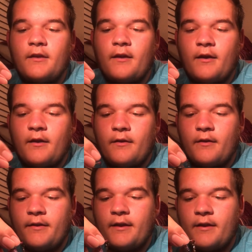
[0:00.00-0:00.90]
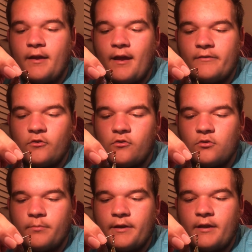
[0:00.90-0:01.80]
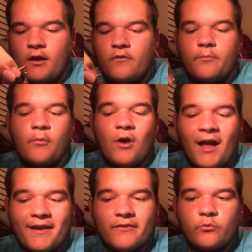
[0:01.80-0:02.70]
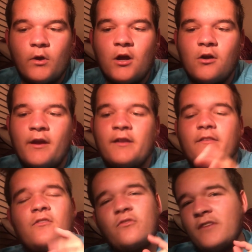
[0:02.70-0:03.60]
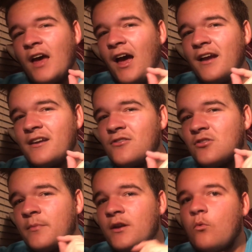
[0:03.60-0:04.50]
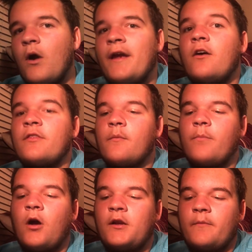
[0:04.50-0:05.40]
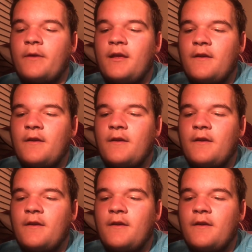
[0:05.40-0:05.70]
Again, it has a little bit of black as well, and a tiny little bit of white on the bottom.